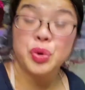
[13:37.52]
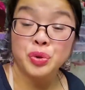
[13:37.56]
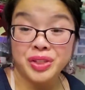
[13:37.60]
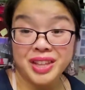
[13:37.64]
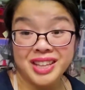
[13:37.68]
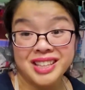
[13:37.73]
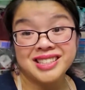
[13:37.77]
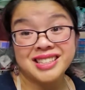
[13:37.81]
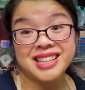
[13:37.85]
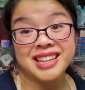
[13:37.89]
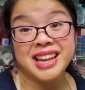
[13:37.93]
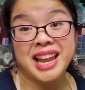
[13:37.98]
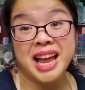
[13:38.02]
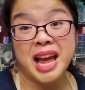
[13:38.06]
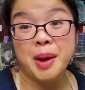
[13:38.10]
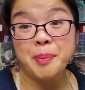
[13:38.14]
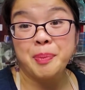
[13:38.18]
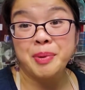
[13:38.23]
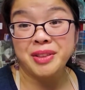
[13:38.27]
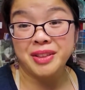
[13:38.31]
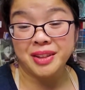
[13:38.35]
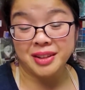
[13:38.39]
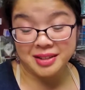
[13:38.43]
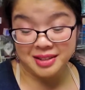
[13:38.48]
things can
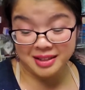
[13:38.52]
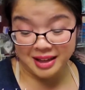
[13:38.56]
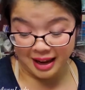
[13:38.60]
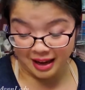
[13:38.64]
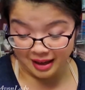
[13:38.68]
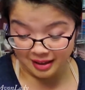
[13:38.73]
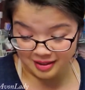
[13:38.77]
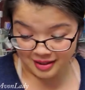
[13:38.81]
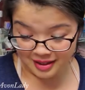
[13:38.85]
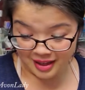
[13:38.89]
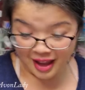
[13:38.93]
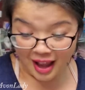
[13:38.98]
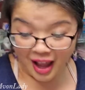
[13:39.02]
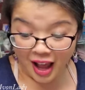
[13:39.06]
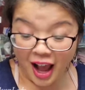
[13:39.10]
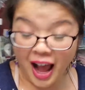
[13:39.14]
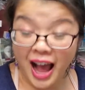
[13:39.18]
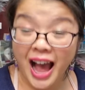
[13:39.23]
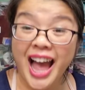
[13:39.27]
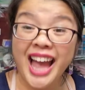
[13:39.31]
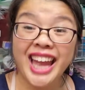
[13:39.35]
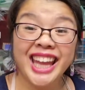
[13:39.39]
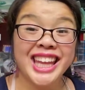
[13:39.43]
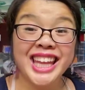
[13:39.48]
happen in this case.
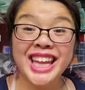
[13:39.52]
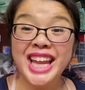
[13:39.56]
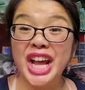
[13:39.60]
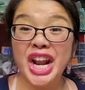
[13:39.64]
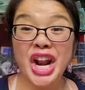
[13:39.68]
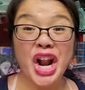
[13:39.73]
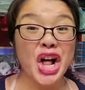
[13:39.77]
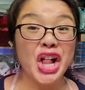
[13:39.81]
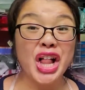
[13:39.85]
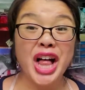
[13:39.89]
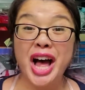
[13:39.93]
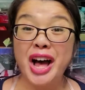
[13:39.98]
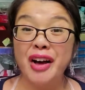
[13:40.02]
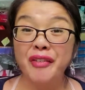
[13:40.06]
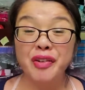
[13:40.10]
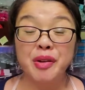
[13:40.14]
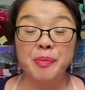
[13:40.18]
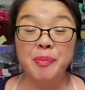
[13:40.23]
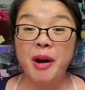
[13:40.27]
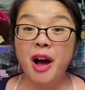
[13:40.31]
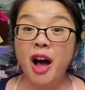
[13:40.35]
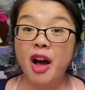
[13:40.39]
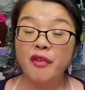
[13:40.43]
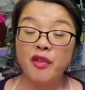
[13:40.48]
I can get all
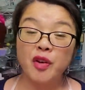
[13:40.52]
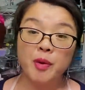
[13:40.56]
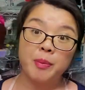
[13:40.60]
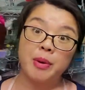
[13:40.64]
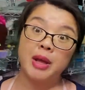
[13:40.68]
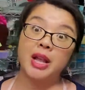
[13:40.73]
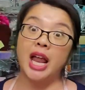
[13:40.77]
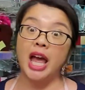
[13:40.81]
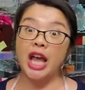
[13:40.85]
huffy puff and be